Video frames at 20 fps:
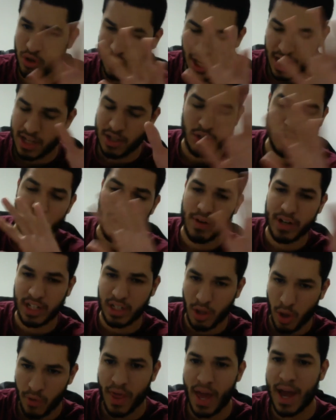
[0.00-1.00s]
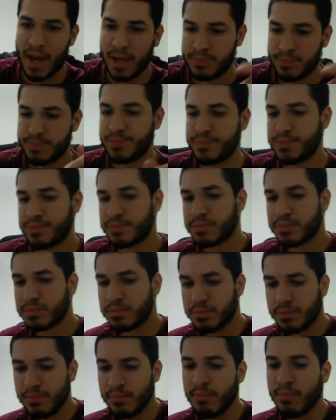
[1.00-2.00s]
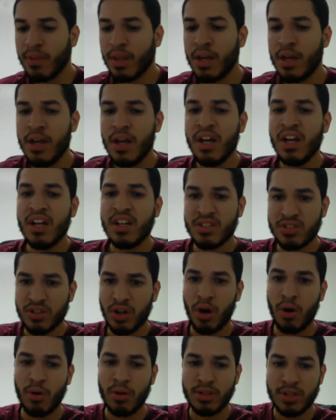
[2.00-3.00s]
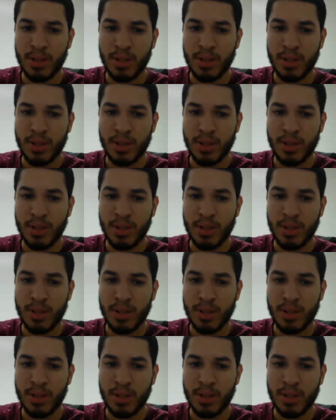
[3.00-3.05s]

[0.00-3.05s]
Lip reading: You already know that. So